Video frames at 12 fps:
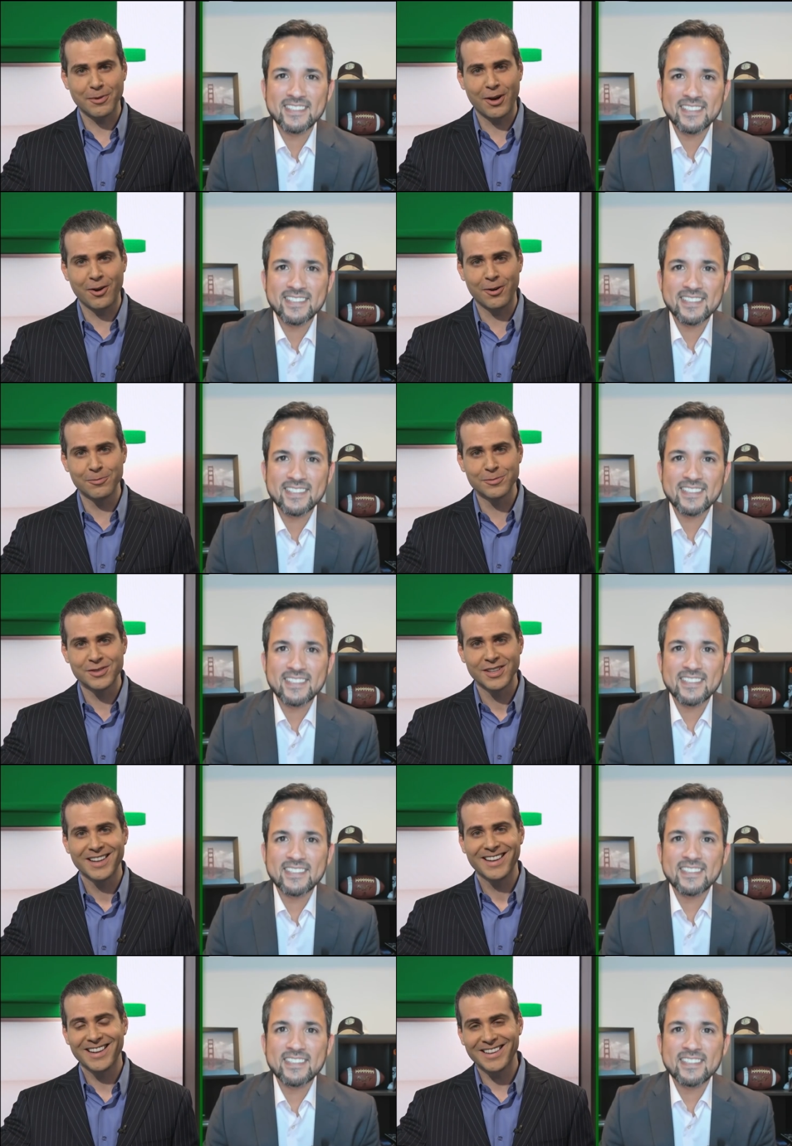Speaker 1: Mahomes.
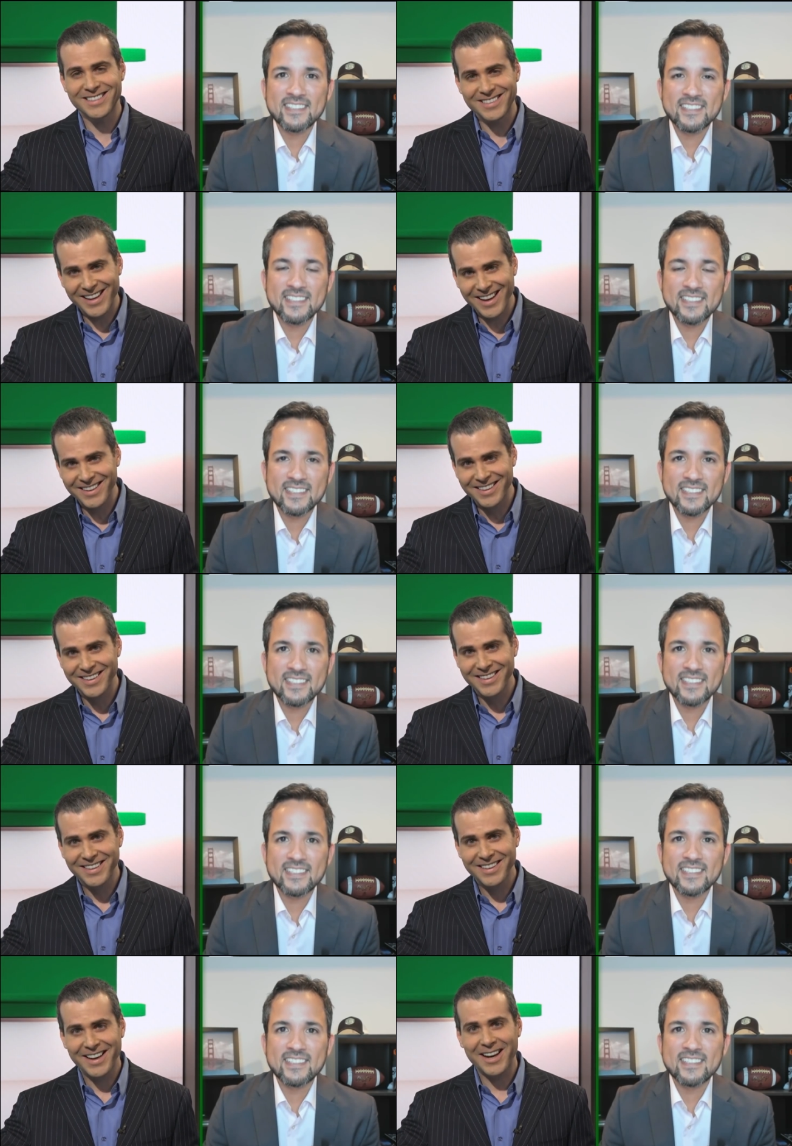Instead,
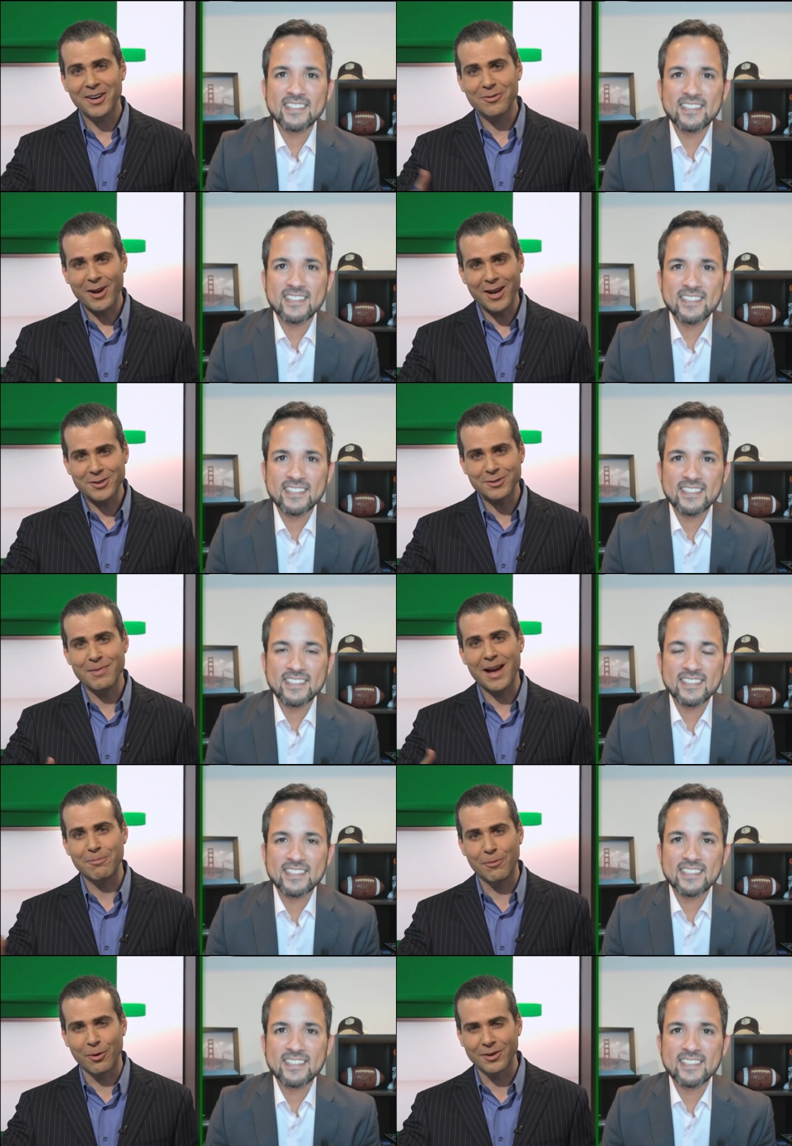Aaron Rodgers,
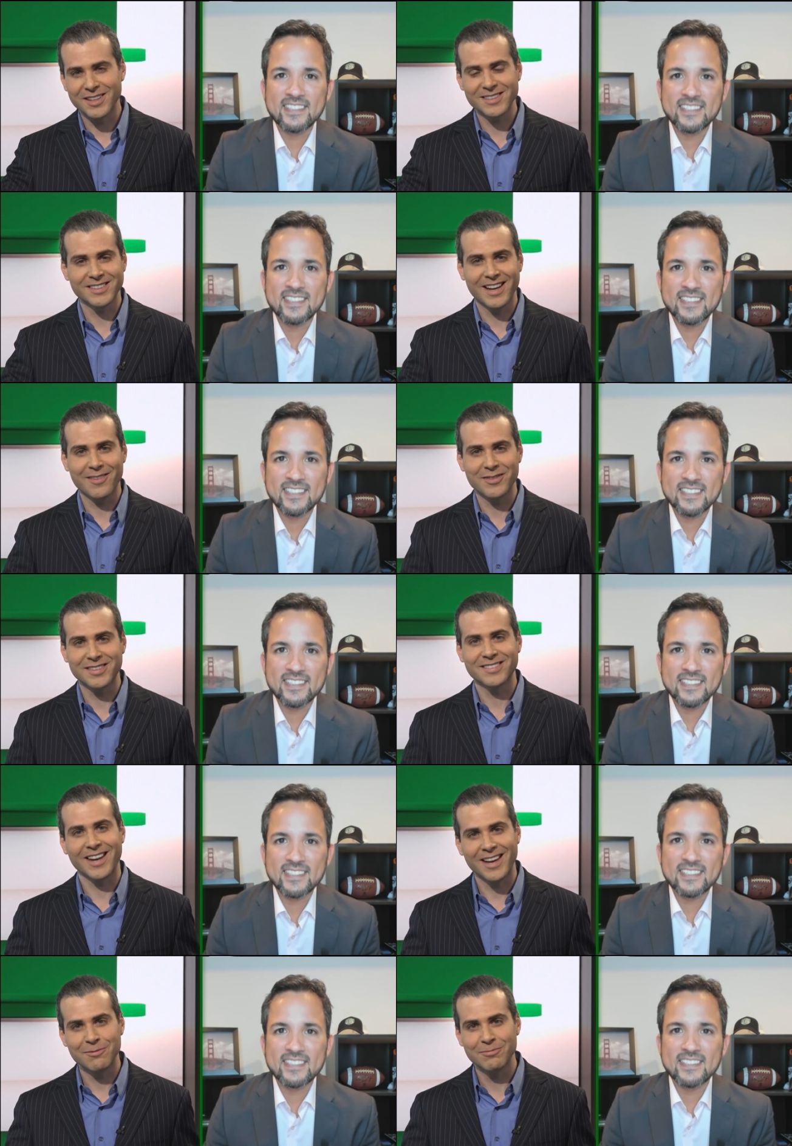Matt Moore doesn't have the
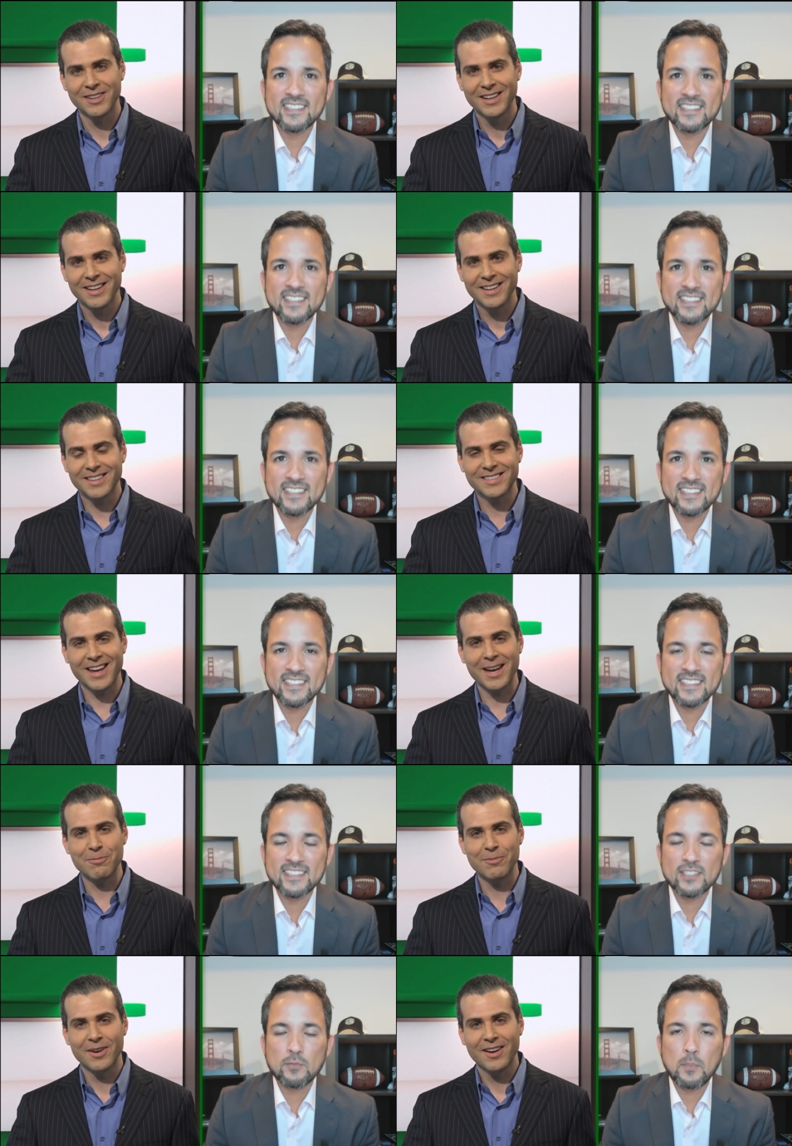same the
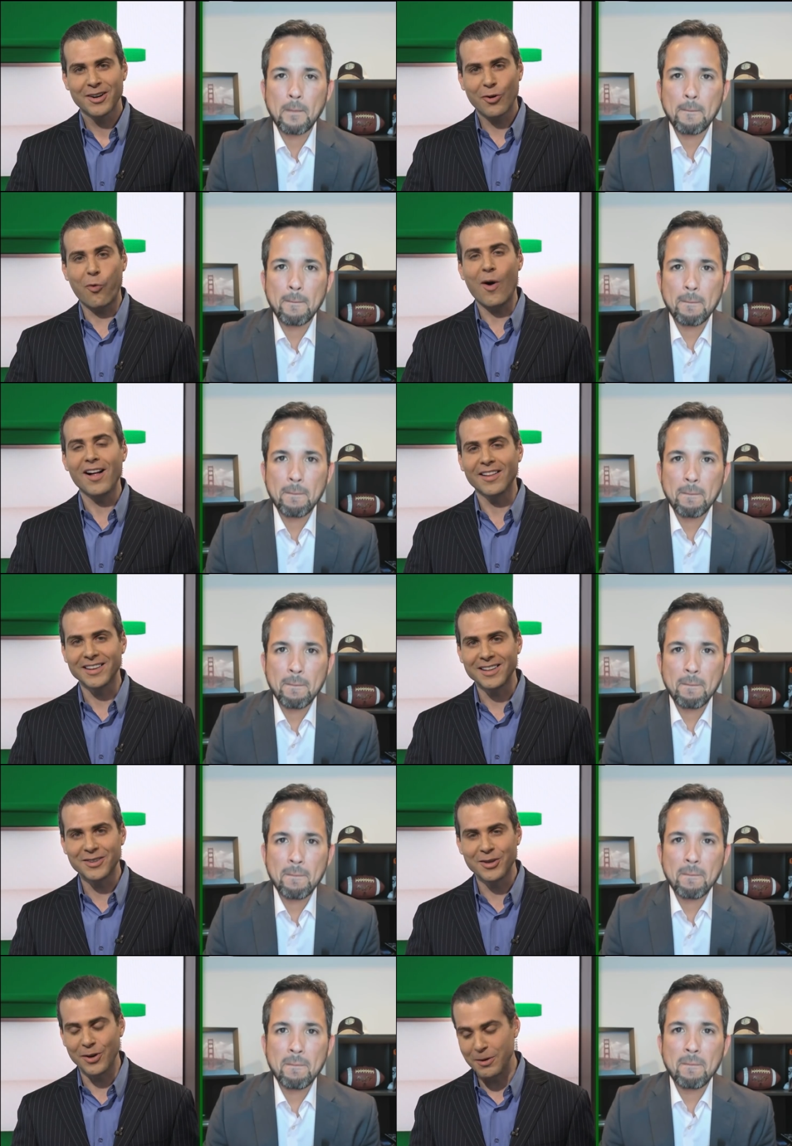same quality
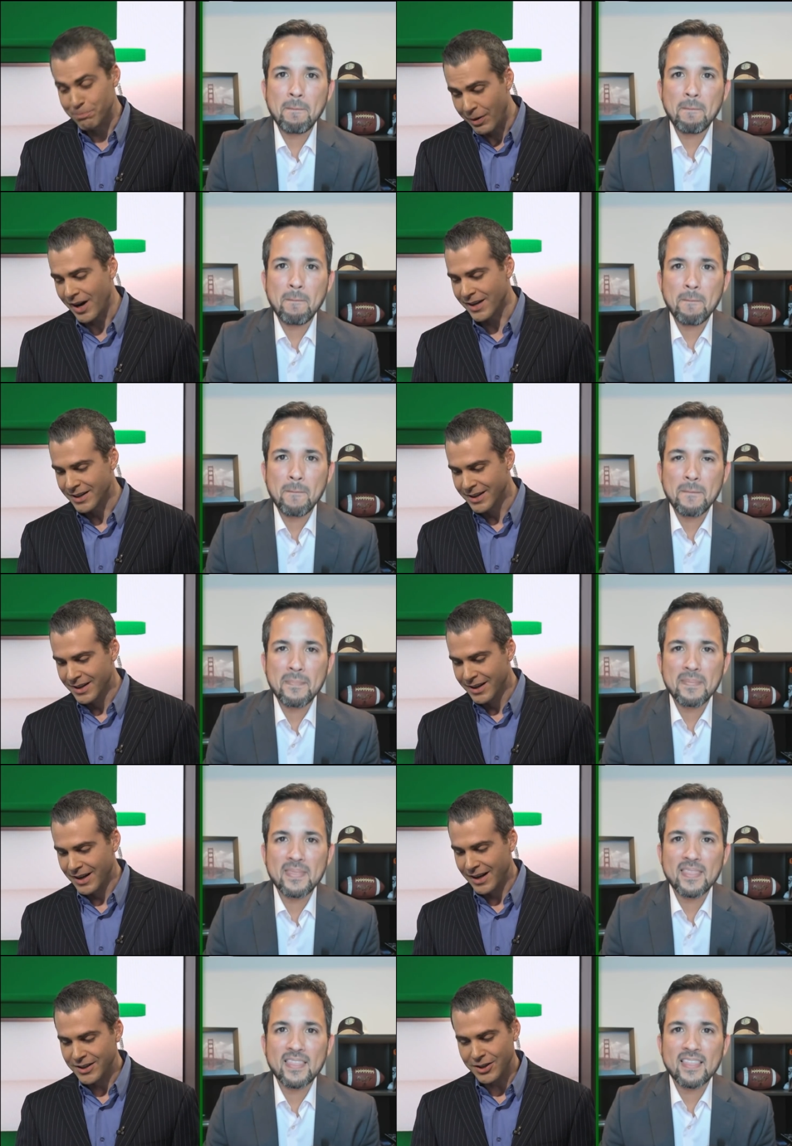to it, but
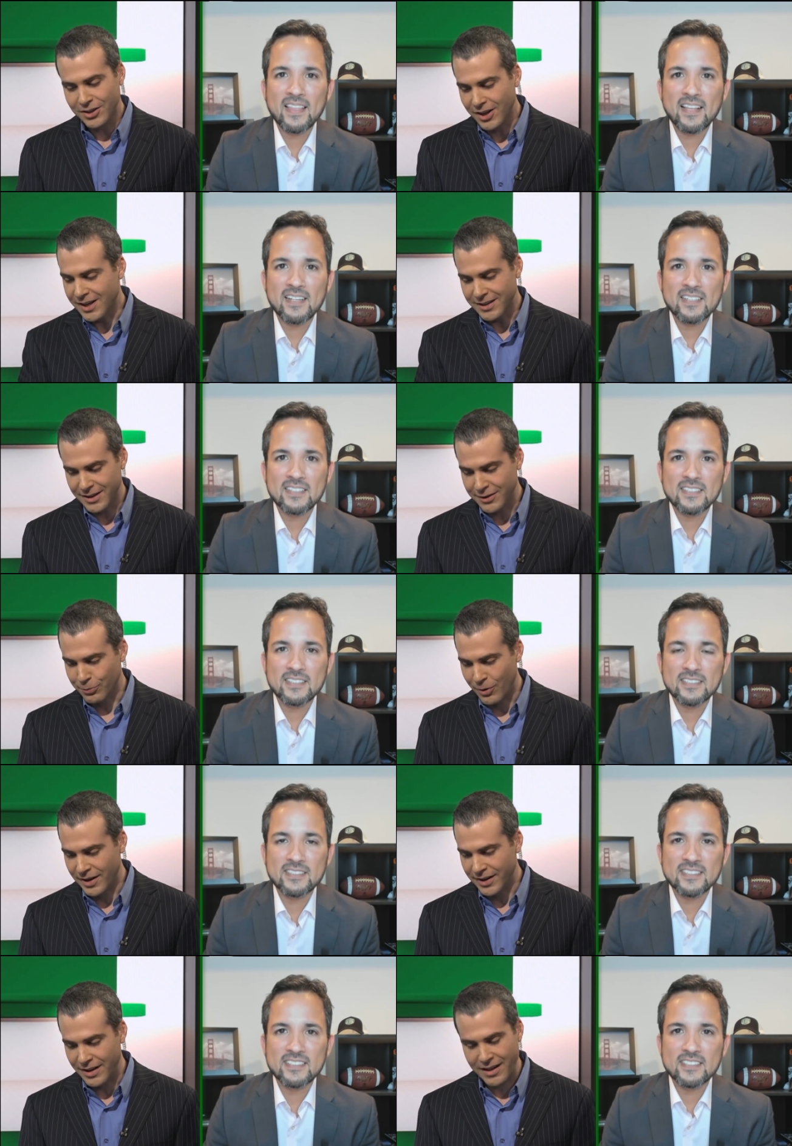you look at this
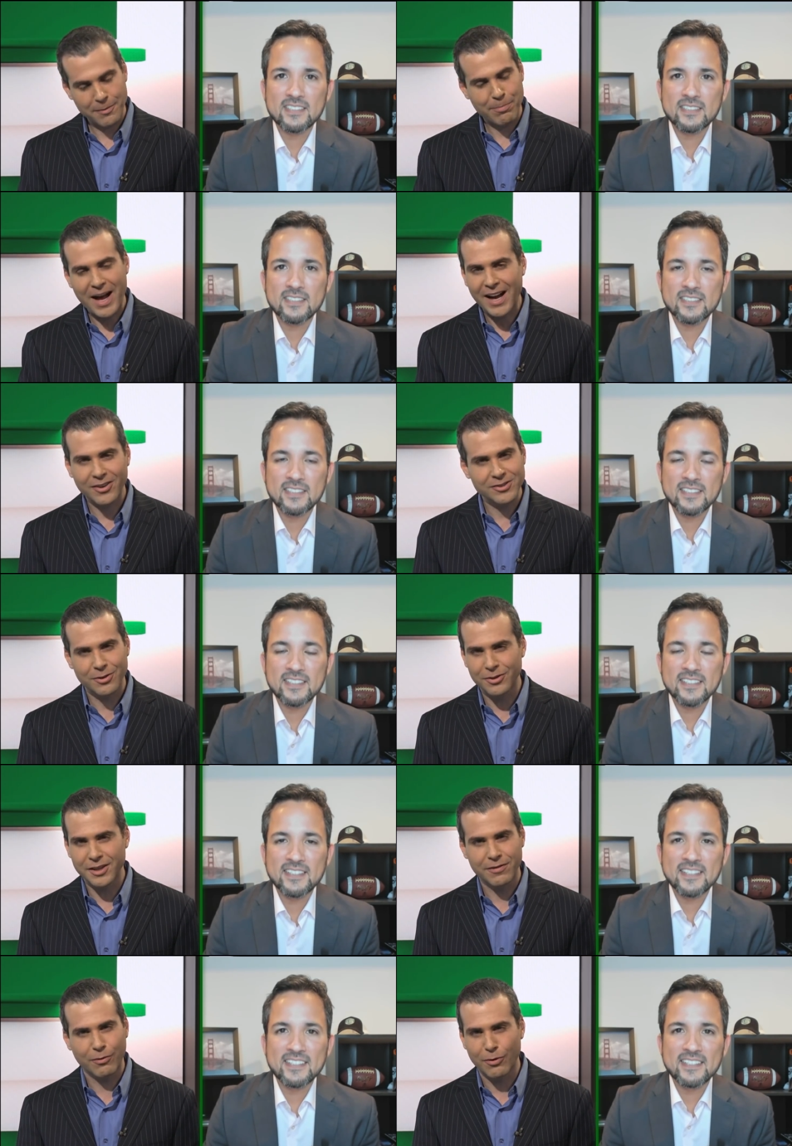one, and, and, the Packers are
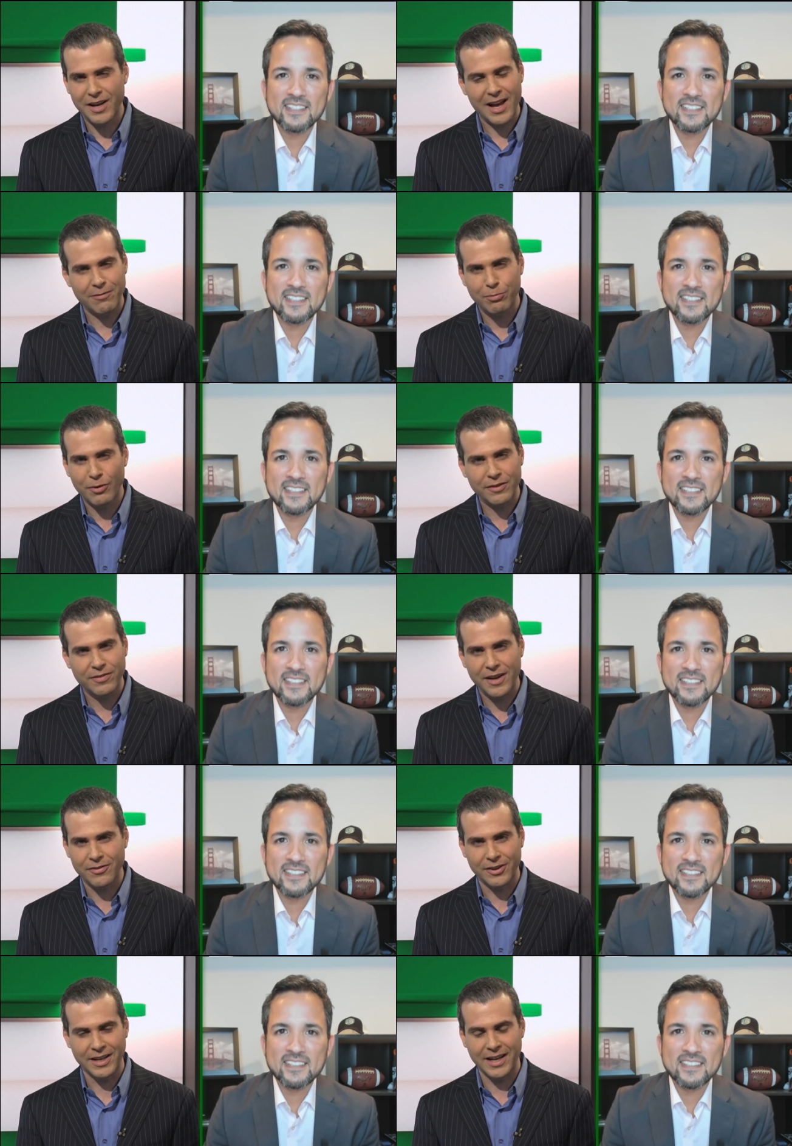only a four and a half point favorite.